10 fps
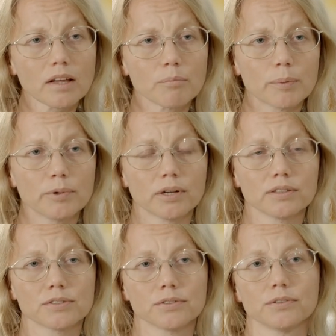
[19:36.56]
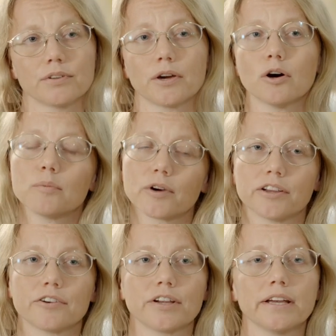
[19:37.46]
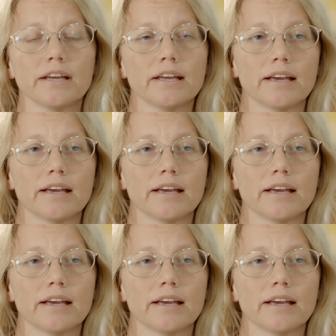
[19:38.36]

Babylon to the home country